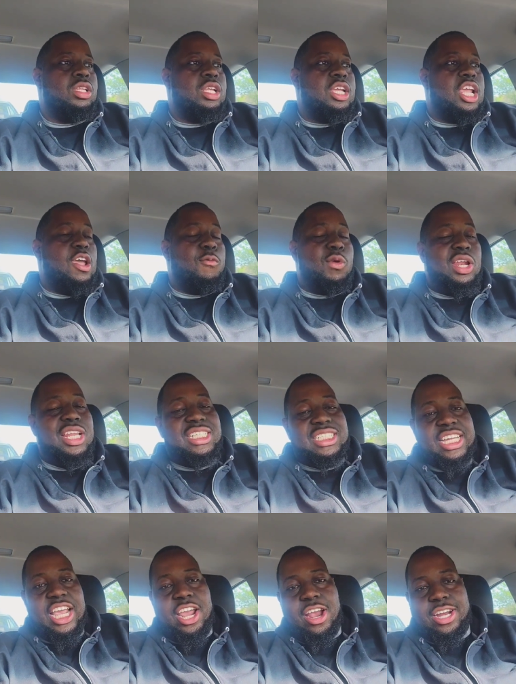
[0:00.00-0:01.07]
if we listen
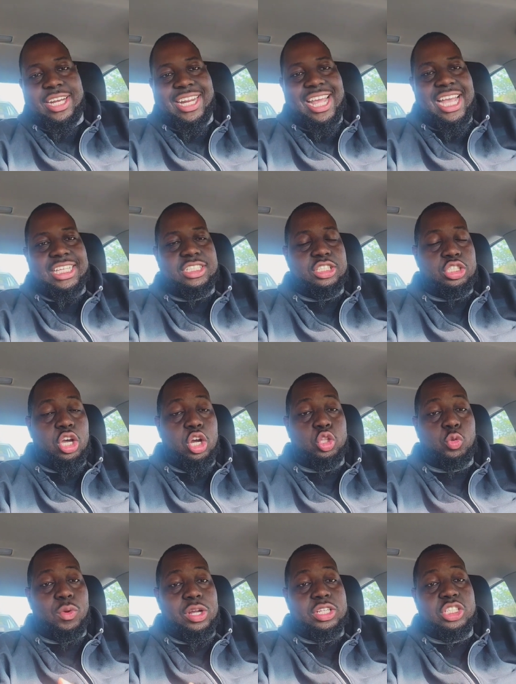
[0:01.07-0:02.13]
to Eric DeCosta talk
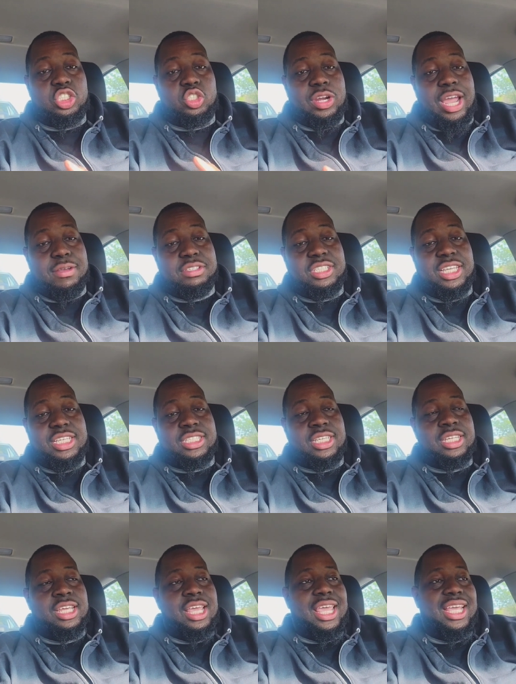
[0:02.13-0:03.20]
throughout this draft
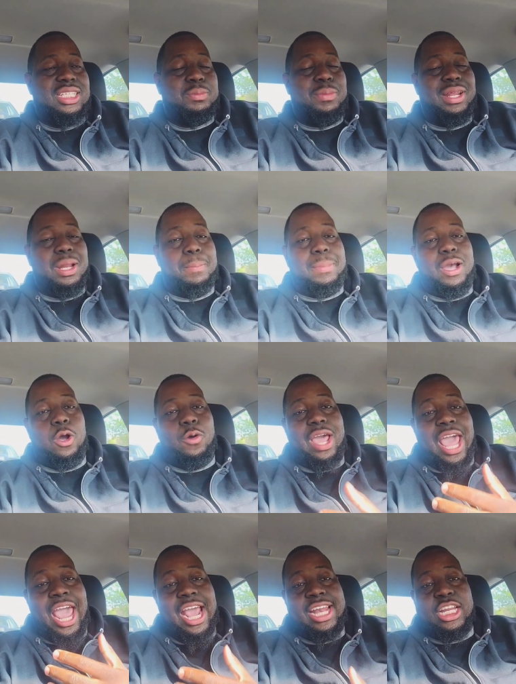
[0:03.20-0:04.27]
season, it's been about
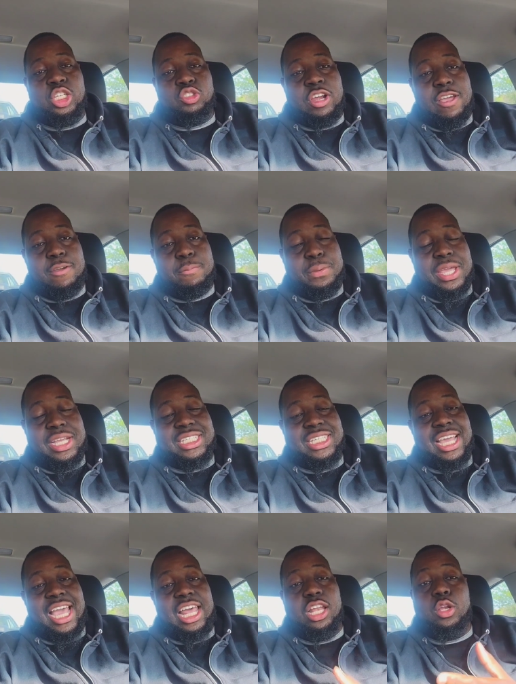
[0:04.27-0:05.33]
adding draft picks and
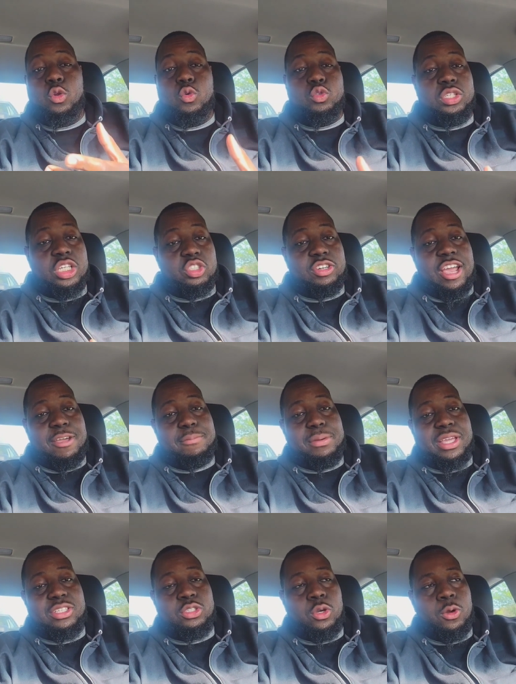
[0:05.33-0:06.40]
not losing draft
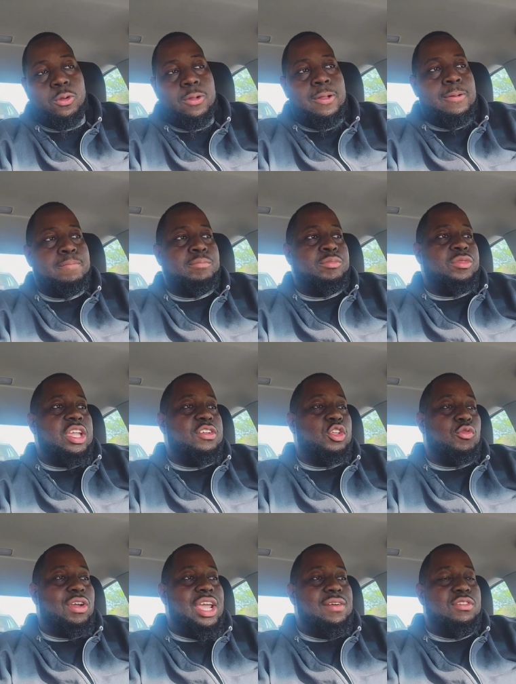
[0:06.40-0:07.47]
picks. So if the
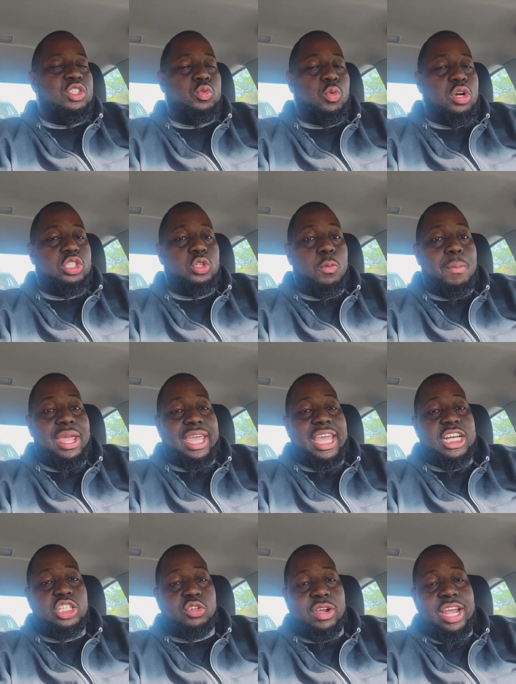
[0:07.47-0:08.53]
Ravens were to make a
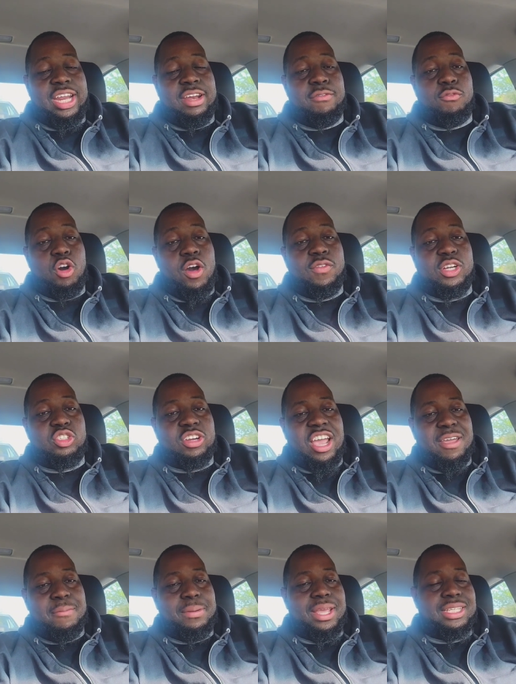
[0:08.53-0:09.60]
trade involving
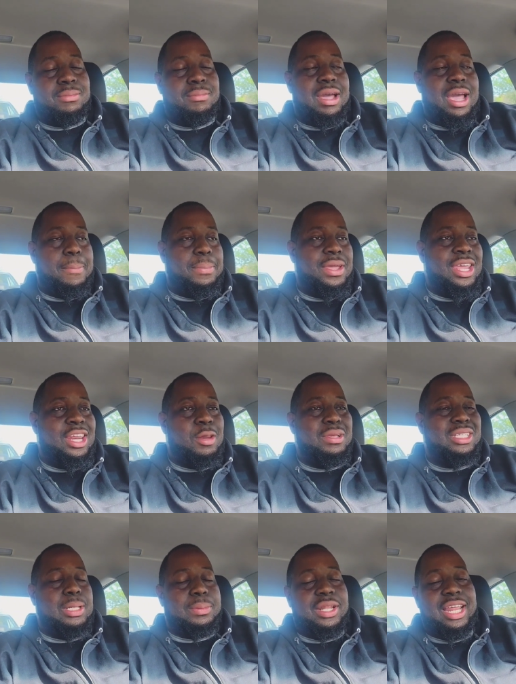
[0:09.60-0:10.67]
draft picks, in my opinion, to be
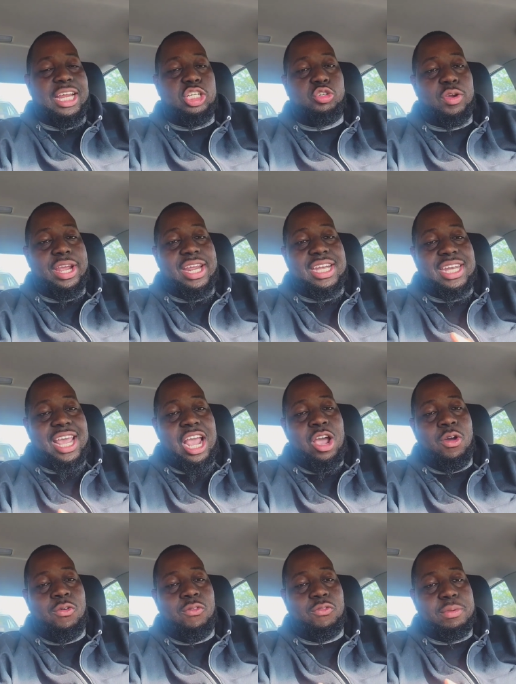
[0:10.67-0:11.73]
something like trading
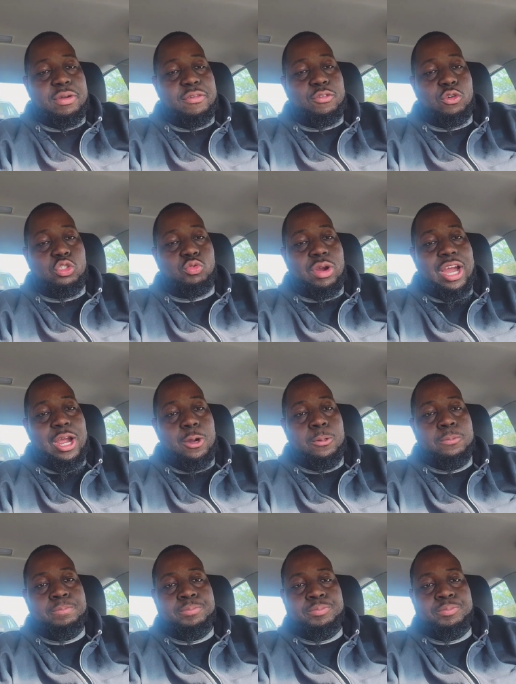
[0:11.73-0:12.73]
down from the first round